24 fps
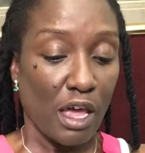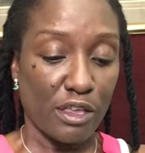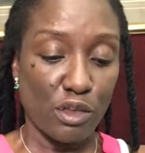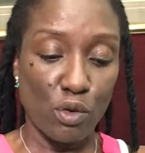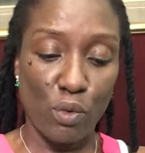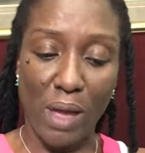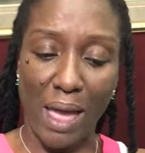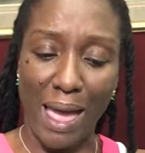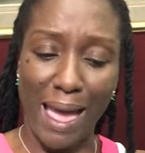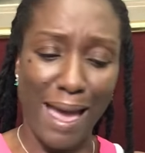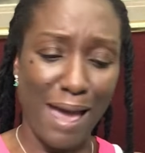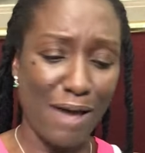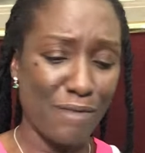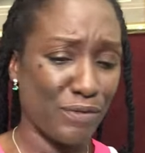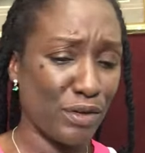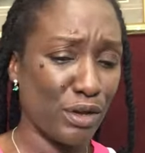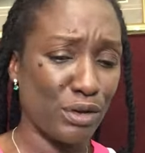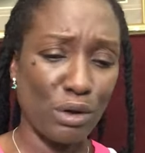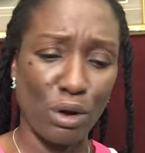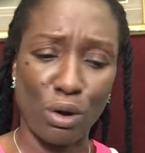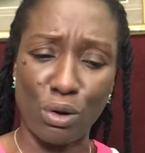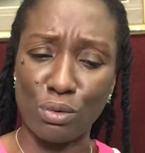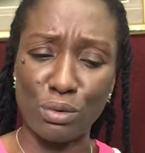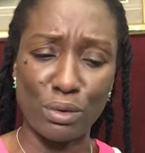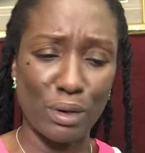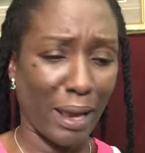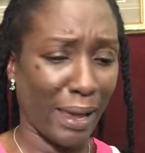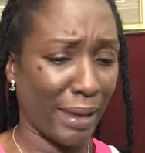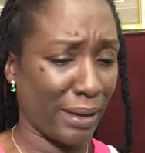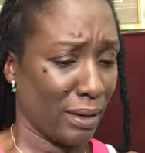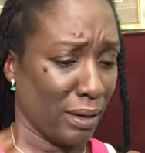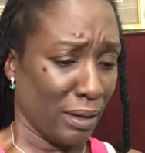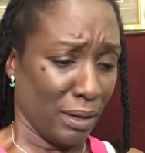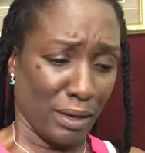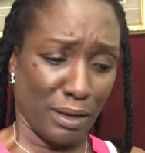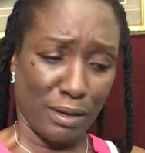You have, you know,
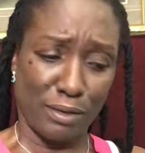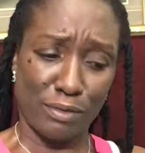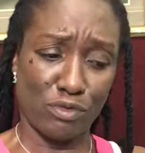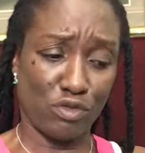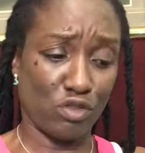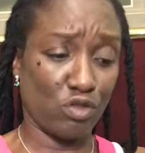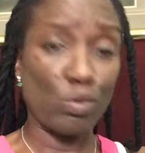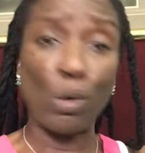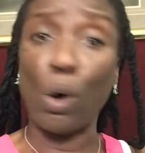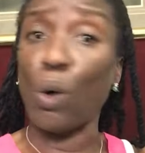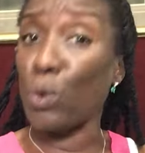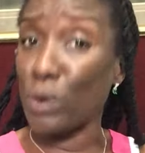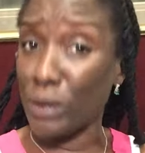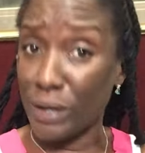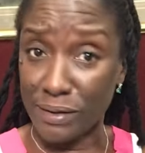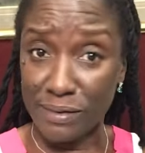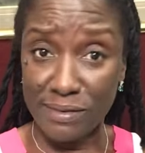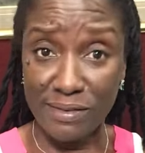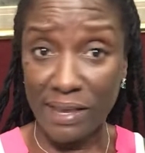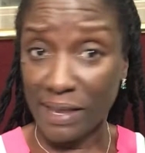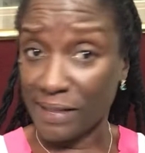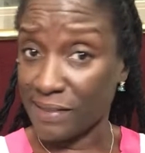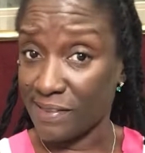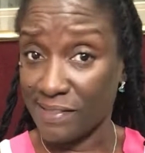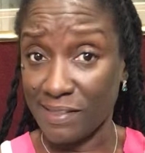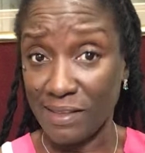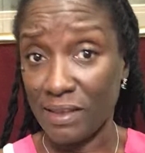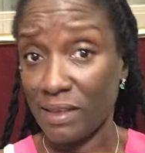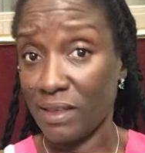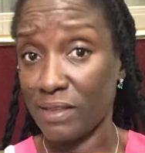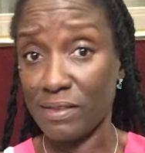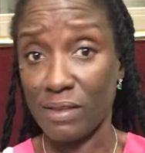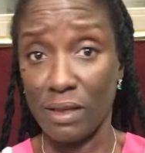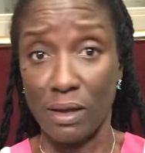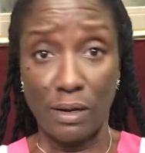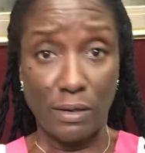like swollen
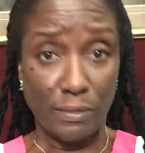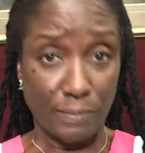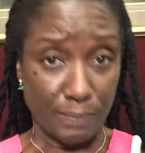testes,